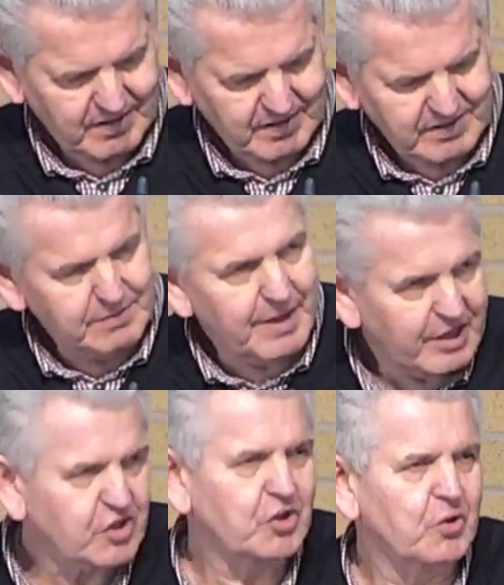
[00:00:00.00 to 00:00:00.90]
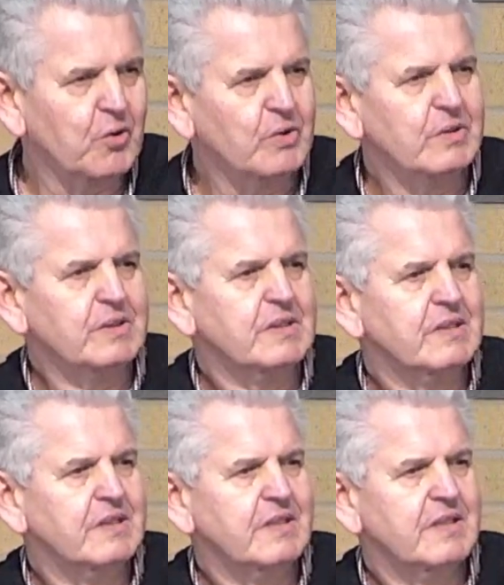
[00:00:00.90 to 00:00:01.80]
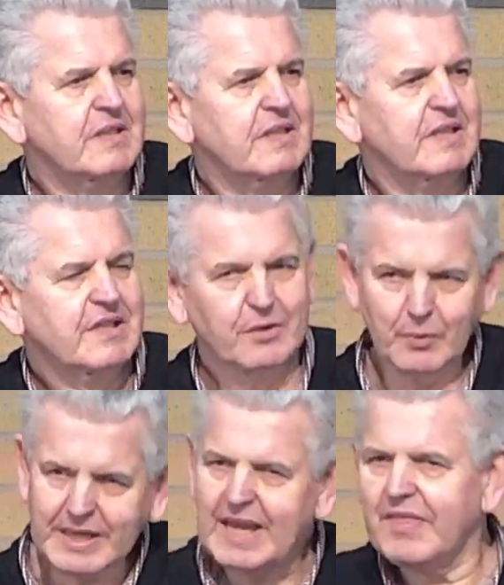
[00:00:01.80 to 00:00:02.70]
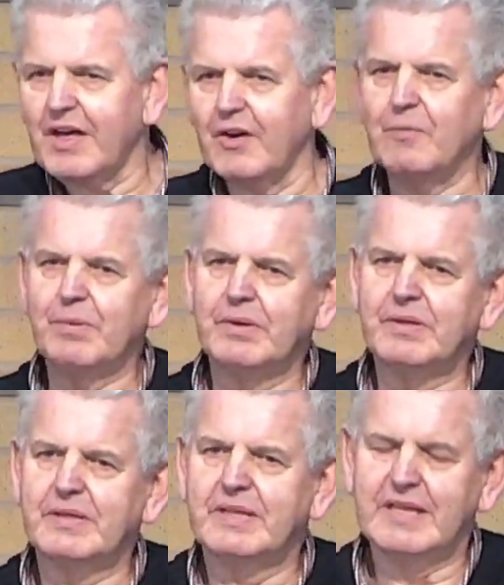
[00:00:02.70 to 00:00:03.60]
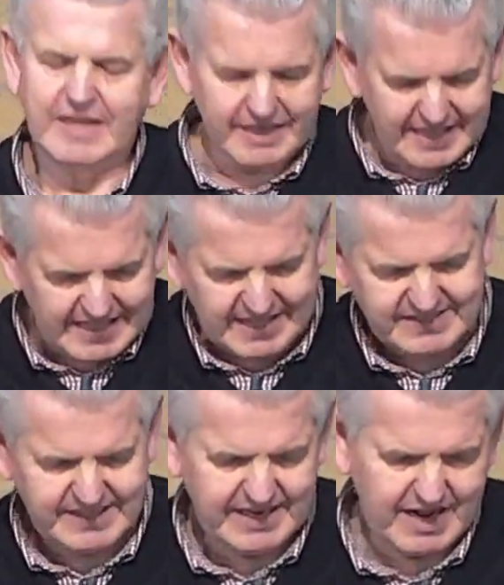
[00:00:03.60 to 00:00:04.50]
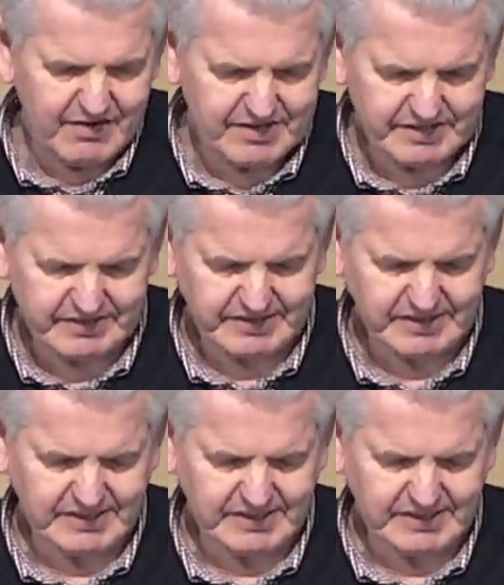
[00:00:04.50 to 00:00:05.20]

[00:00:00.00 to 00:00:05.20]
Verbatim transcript: to make sure that we get the hope and he gets the inheritance.